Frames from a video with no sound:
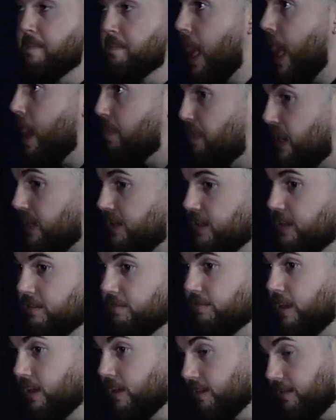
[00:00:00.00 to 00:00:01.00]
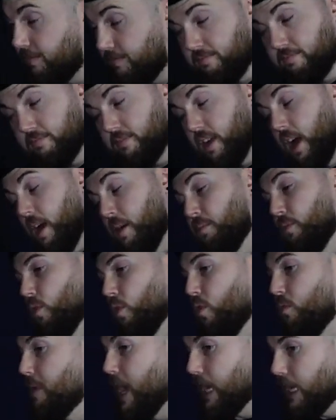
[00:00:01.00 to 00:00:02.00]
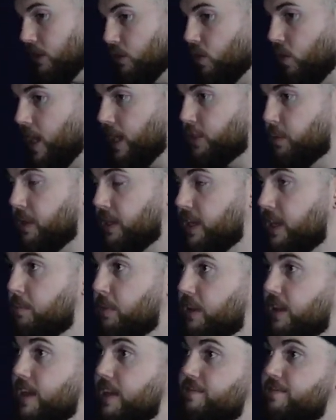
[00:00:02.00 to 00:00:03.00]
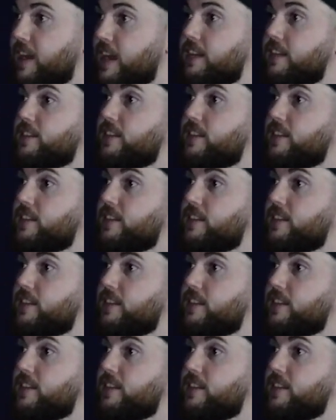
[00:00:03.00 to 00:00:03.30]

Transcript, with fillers: in, in my opinion, like I'm no medical expert here, but the